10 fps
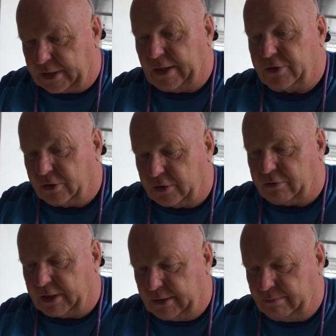Sounds good,
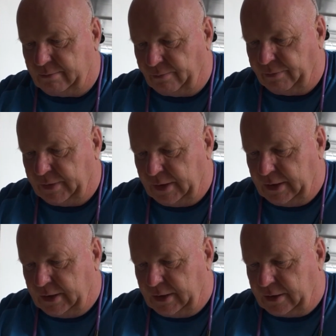great.
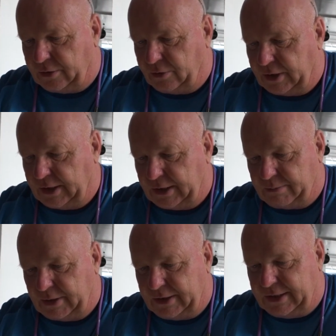Thought I
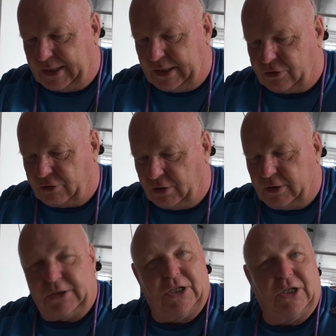had my days
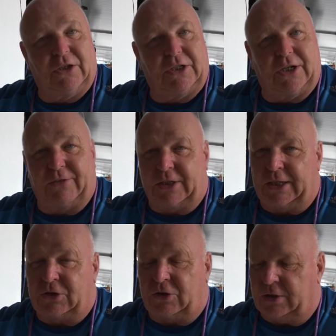wrong. No, you don't have your
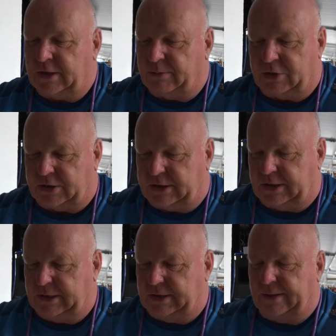days wrong. I'm just,
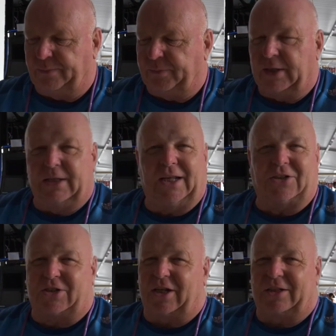I
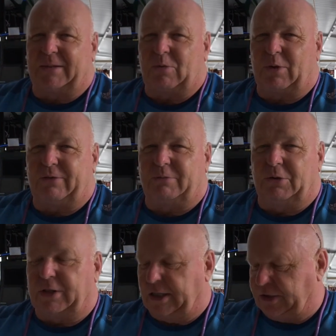just can't keep away from
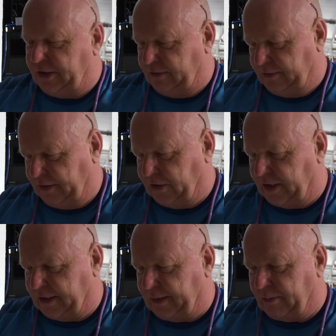you guys, you know. I just
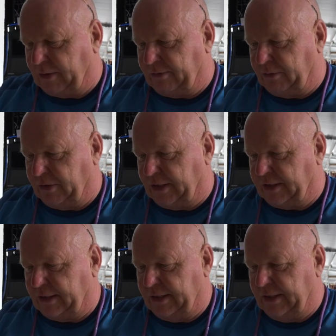can't keep away from you
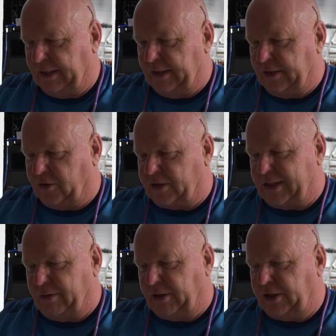guys. Good to
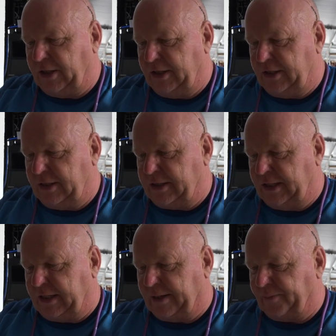see you on a
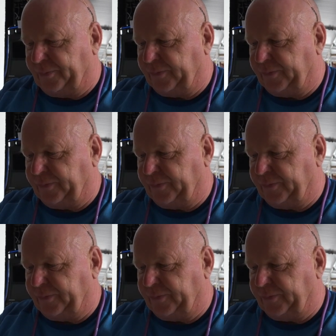Thursday.